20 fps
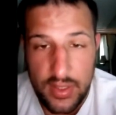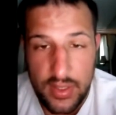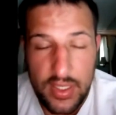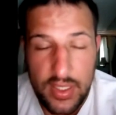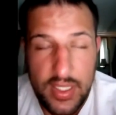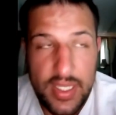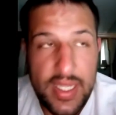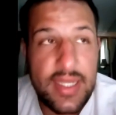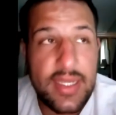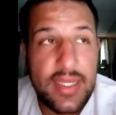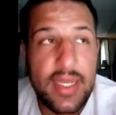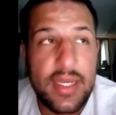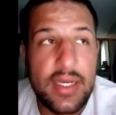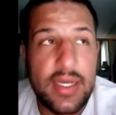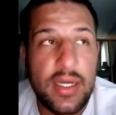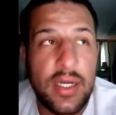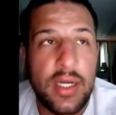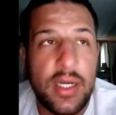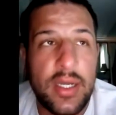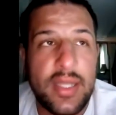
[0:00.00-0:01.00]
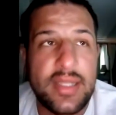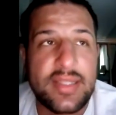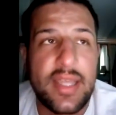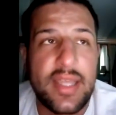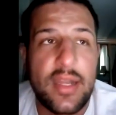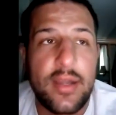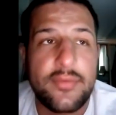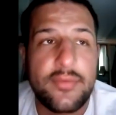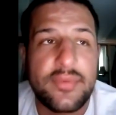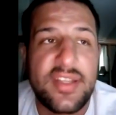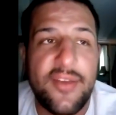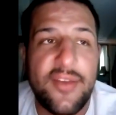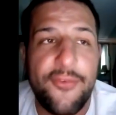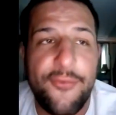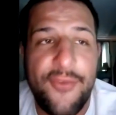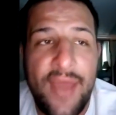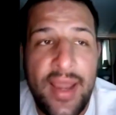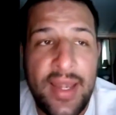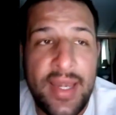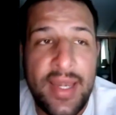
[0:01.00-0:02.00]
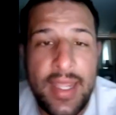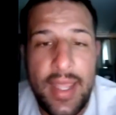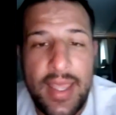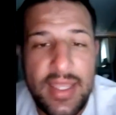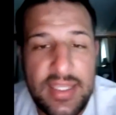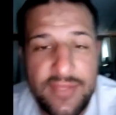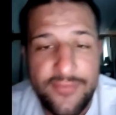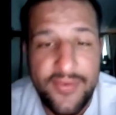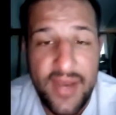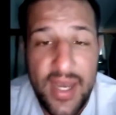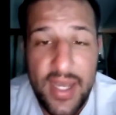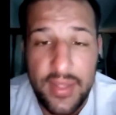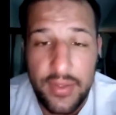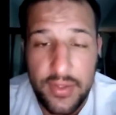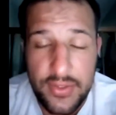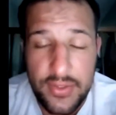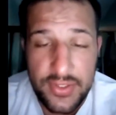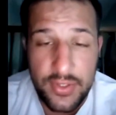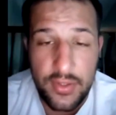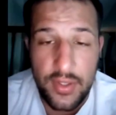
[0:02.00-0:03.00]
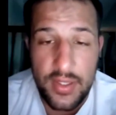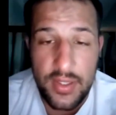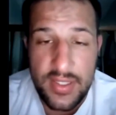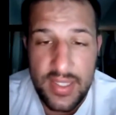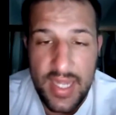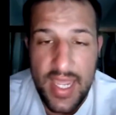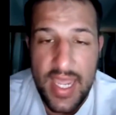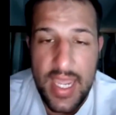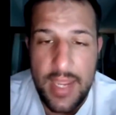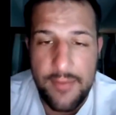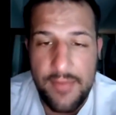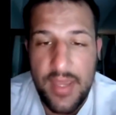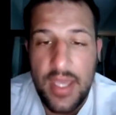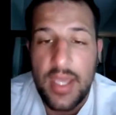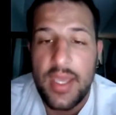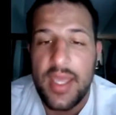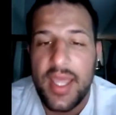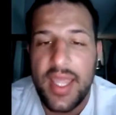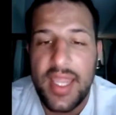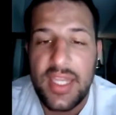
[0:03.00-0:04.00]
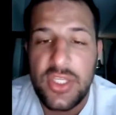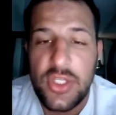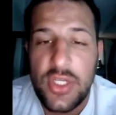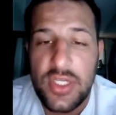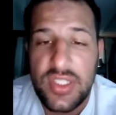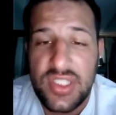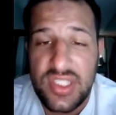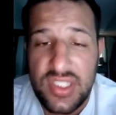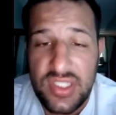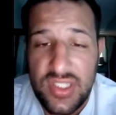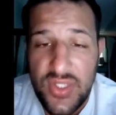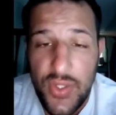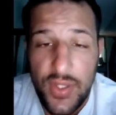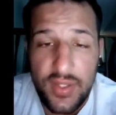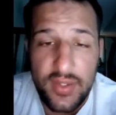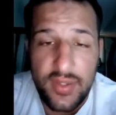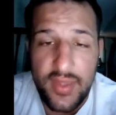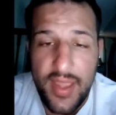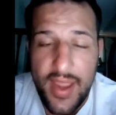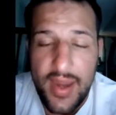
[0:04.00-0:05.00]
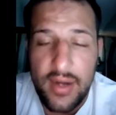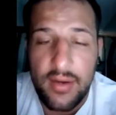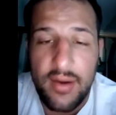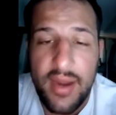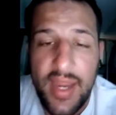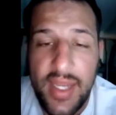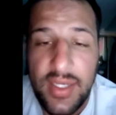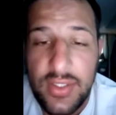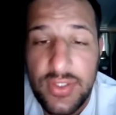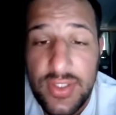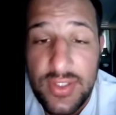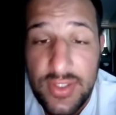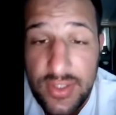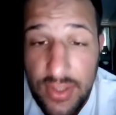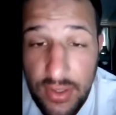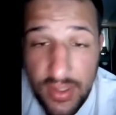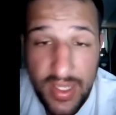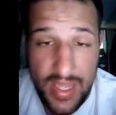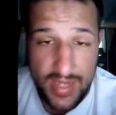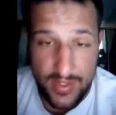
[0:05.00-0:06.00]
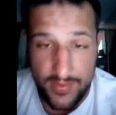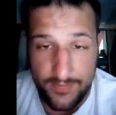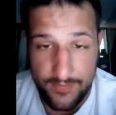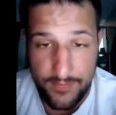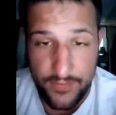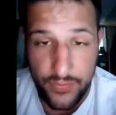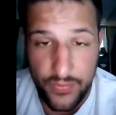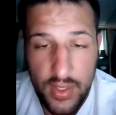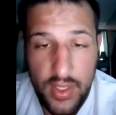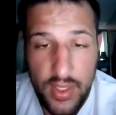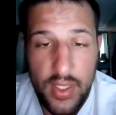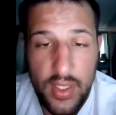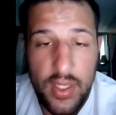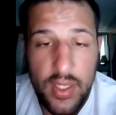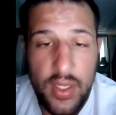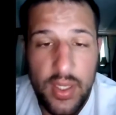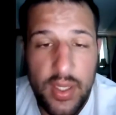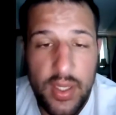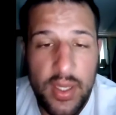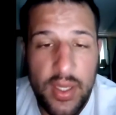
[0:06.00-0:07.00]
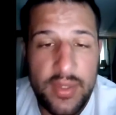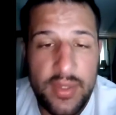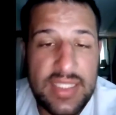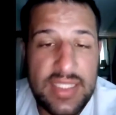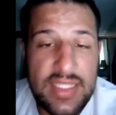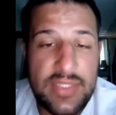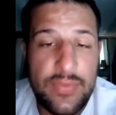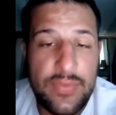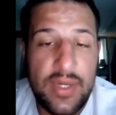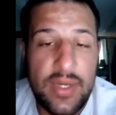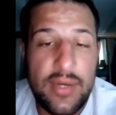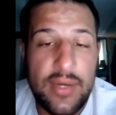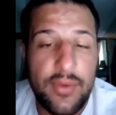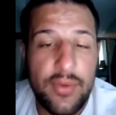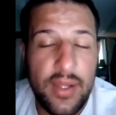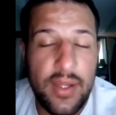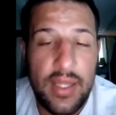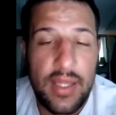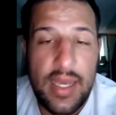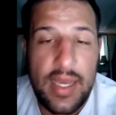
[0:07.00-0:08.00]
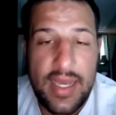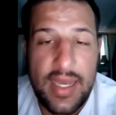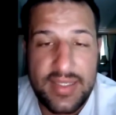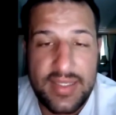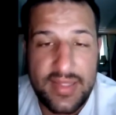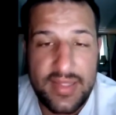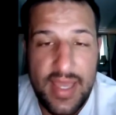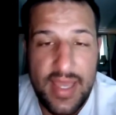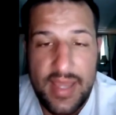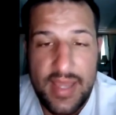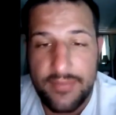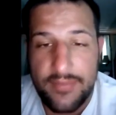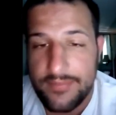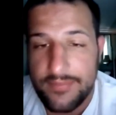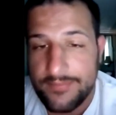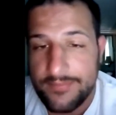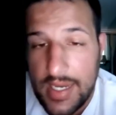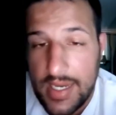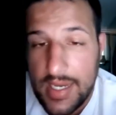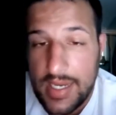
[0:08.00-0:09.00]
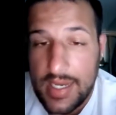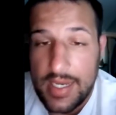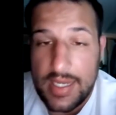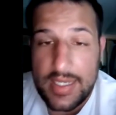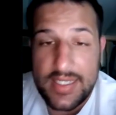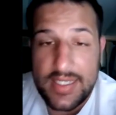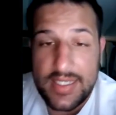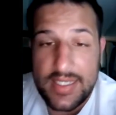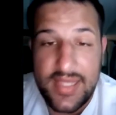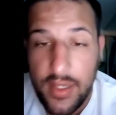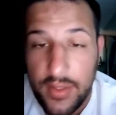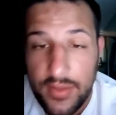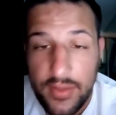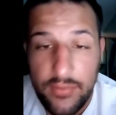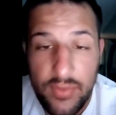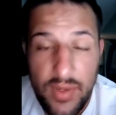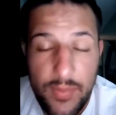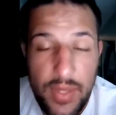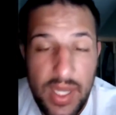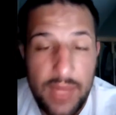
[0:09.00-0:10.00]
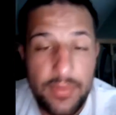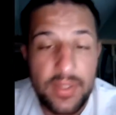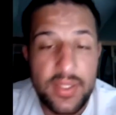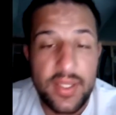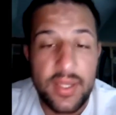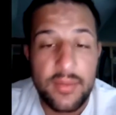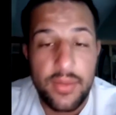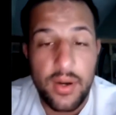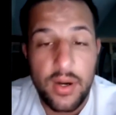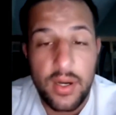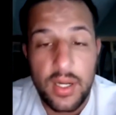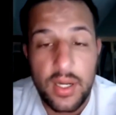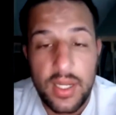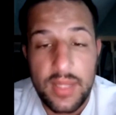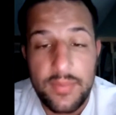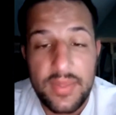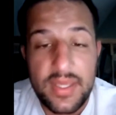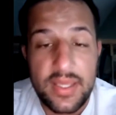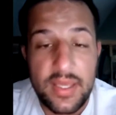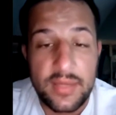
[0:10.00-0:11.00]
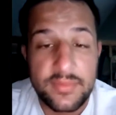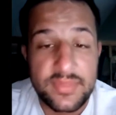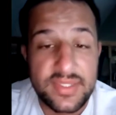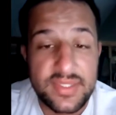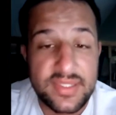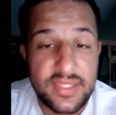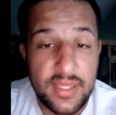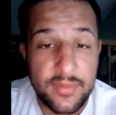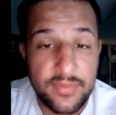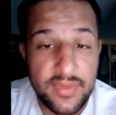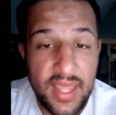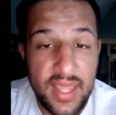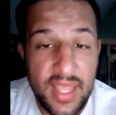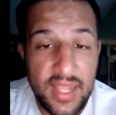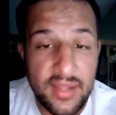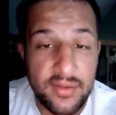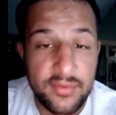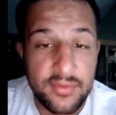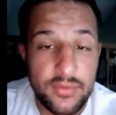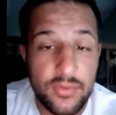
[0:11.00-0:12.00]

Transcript: He, instead of defending his father's good name, he just stood there and took it. And that's when I realized that until the Republican Party becomes something,